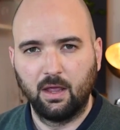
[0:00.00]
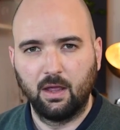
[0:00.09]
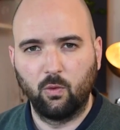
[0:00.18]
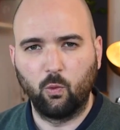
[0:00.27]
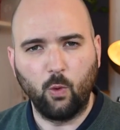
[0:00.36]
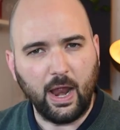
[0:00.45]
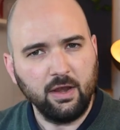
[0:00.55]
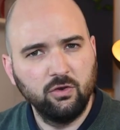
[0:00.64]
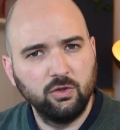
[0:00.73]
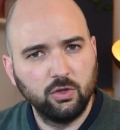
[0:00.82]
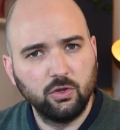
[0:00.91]
when
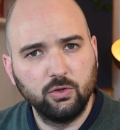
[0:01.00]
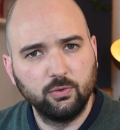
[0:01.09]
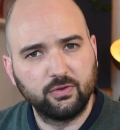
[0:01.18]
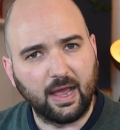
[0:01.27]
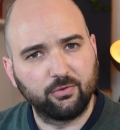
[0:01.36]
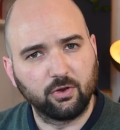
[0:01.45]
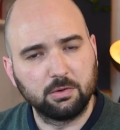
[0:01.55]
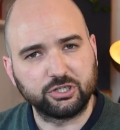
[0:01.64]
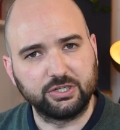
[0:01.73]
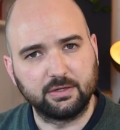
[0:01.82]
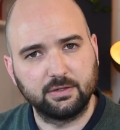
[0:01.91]
do you use
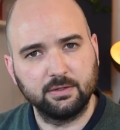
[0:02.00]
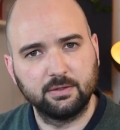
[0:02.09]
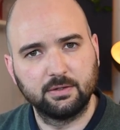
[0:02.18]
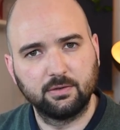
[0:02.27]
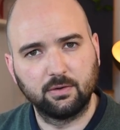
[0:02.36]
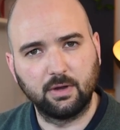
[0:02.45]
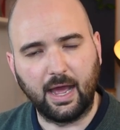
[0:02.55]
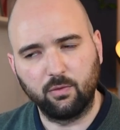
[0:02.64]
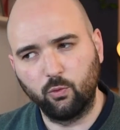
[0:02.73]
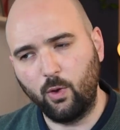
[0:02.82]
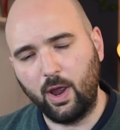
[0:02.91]
absorption
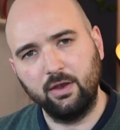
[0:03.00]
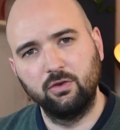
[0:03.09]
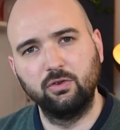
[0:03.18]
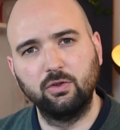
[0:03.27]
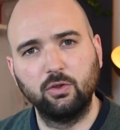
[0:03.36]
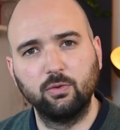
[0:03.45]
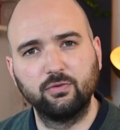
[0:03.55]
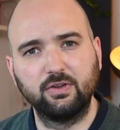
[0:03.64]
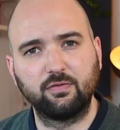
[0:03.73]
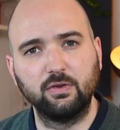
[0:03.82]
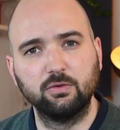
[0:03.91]
and when do you use
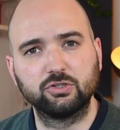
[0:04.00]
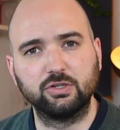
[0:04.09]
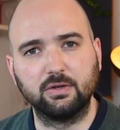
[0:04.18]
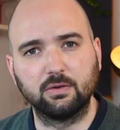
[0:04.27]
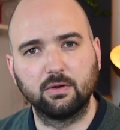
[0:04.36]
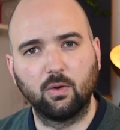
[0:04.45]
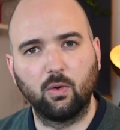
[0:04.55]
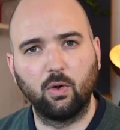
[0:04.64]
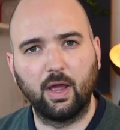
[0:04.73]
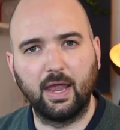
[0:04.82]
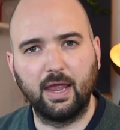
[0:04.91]
diffusion?
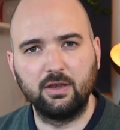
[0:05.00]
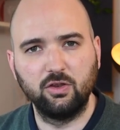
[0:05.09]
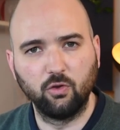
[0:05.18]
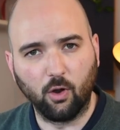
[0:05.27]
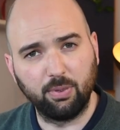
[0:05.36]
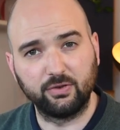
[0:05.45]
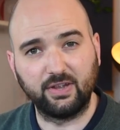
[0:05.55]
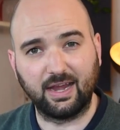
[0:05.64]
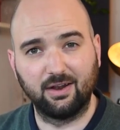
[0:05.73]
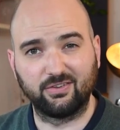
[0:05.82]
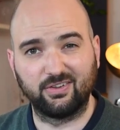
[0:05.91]
In your
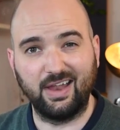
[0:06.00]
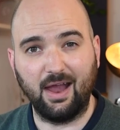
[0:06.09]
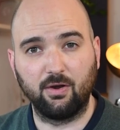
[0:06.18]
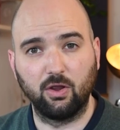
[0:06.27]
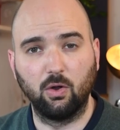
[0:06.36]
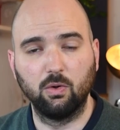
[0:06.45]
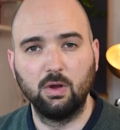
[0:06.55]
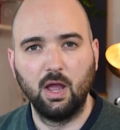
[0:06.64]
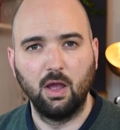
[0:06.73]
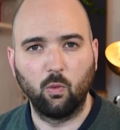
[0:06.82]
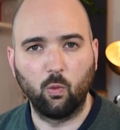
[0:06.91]
particular scenario,
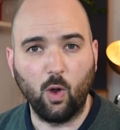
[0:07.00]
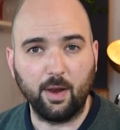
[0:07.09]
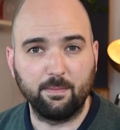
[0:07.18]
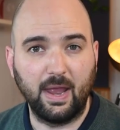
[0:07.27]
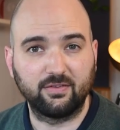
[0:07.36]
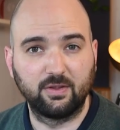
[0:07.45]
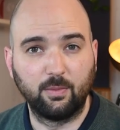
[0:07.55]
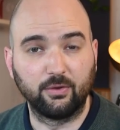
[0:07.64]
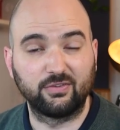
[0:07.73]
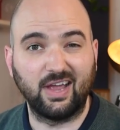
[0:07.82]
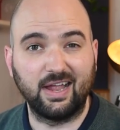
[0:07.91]
what makes the
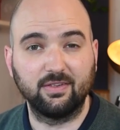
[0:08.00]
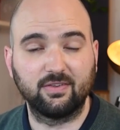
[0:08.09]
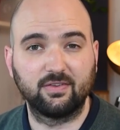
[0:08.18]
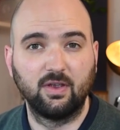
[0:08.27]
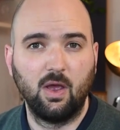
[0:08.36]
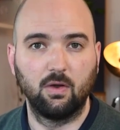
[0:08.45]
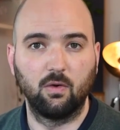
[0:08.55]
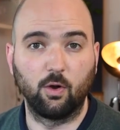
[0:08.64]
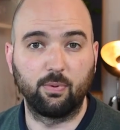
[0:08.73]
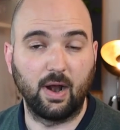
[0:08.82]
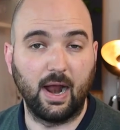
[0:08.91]
most sense?
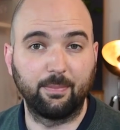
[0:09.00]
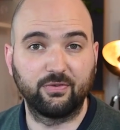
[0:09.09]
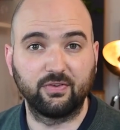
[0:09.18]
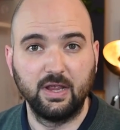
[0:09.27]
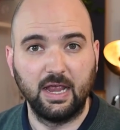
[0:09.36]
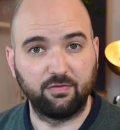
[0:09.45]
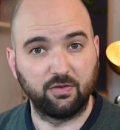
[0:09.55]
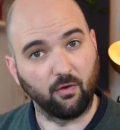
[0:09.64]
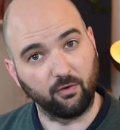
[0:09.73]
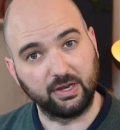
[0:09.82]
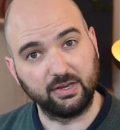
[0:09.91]
Or perhaps if
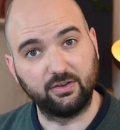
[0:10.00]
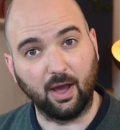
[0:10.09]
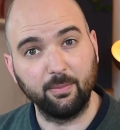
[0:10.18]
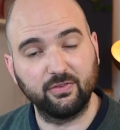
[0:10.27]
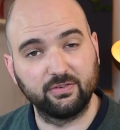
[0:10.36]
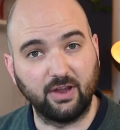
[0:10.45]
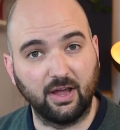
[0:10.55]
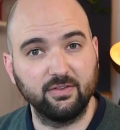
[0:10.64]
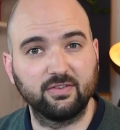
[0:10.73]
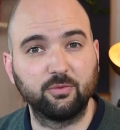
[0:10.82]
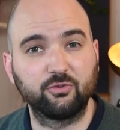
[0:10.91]
you've already done
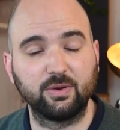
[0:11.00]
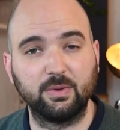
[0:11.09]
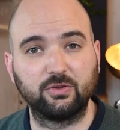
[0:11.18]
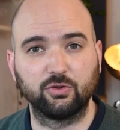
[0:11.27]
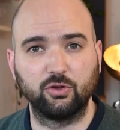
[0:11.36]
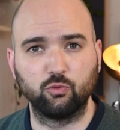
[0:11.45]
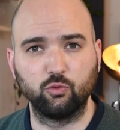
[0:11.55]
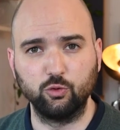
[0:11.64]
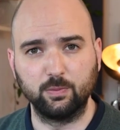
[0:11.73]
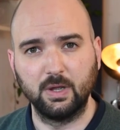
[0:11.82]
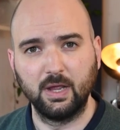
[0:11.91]
some treatment to your
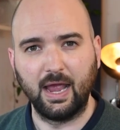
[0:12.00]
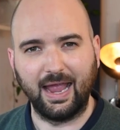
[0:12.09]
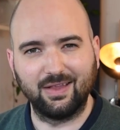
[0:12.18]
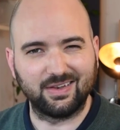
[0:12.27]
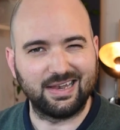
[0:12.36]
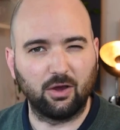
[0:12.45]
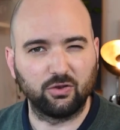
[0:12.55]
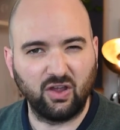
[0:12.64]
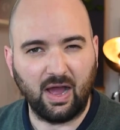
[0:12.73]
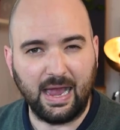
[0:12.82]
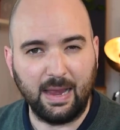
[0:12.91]
room, is it now
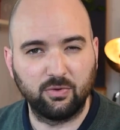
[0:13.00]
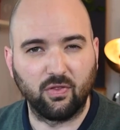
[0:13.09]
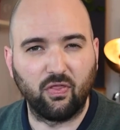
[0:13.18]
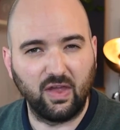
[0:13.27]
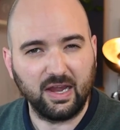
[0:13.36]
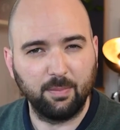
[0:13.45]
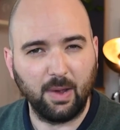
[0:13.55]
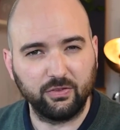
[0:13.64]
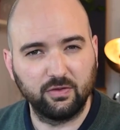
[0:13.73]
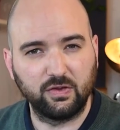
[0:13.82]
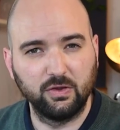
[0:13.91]
time to think
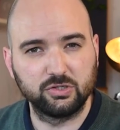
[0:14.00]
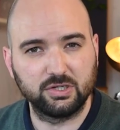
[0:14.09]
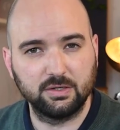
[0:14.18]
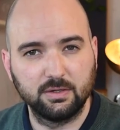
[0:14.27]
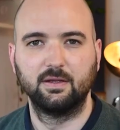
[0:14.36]
about diffusion?